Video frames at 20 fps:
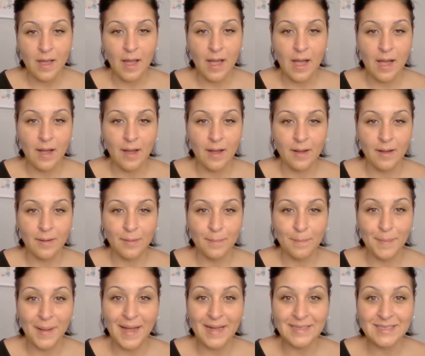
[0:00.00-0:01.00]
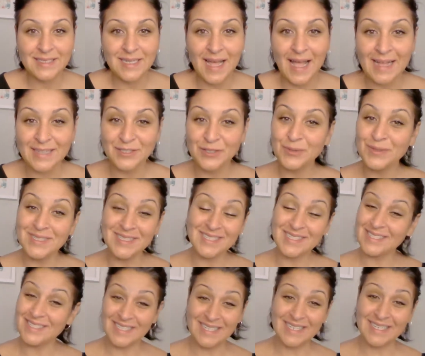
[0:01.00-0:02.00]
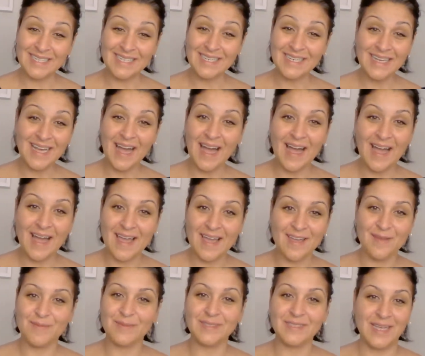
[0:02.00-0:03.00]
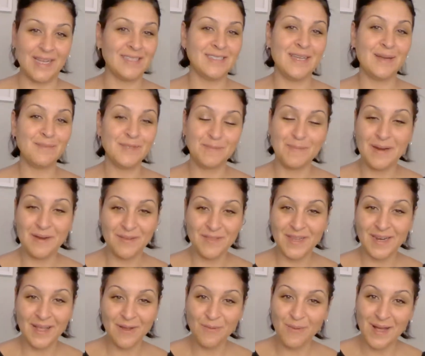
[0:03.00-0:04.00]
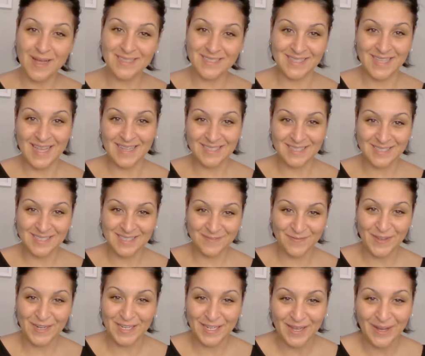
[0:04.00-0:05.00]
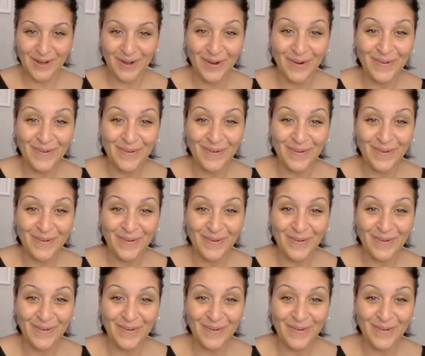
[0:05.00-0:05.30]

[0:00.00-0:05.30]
But as you can see, I'm 10 times better than I was last video.